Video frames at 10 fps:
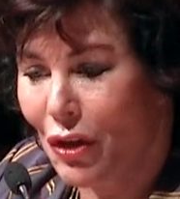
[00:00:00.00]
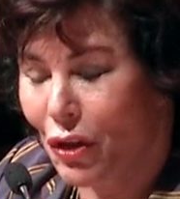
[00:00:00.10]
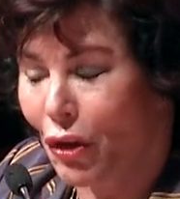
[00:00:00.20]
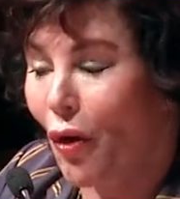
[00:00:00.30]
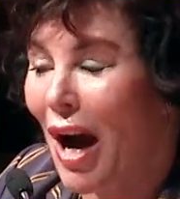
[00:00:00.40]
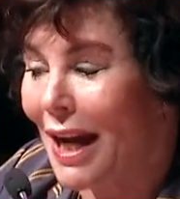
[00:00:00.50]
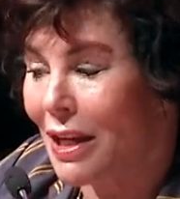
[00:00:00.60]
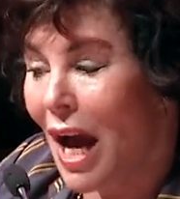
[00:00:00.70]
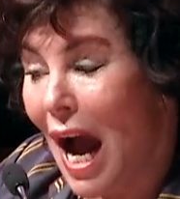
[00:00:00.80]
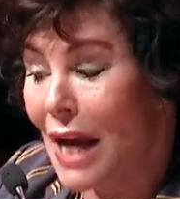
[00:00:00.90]
You know,
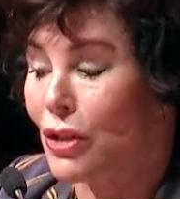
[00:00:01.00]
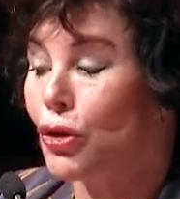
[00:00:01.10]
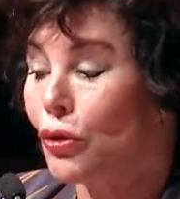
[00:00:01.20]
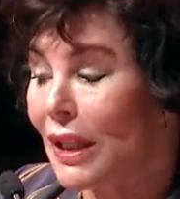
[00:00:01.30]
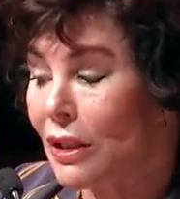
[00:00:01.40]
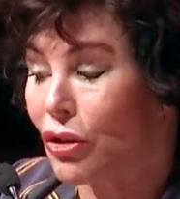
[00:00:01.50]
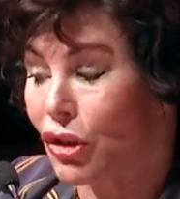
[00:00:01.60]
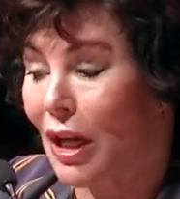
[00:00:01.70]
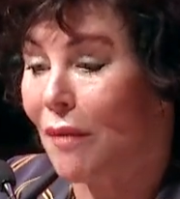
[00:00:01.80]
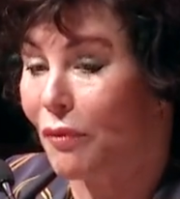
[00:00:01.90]
I do need to
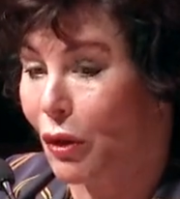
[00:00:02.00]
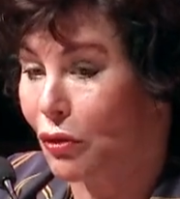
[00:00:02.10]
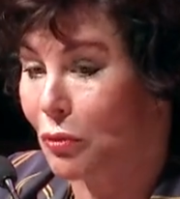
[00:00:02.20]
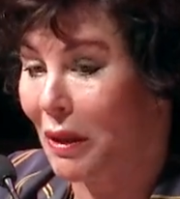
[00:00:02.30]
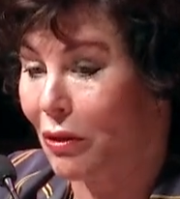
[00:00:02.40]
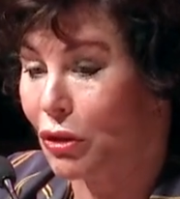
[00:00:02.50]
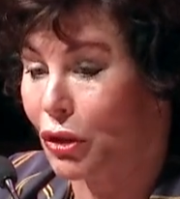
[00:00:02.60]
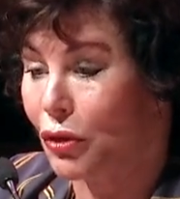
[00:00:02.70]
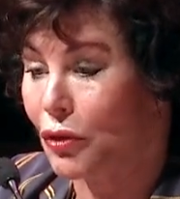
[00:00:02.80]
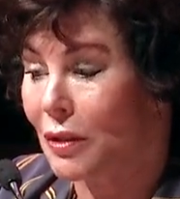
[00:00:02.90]
shop for those pair of
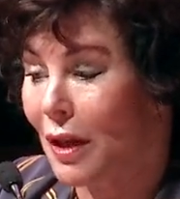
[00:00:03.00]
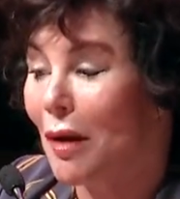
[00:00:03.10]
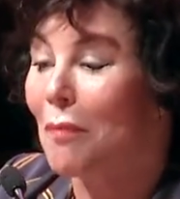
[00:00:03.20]
shoes,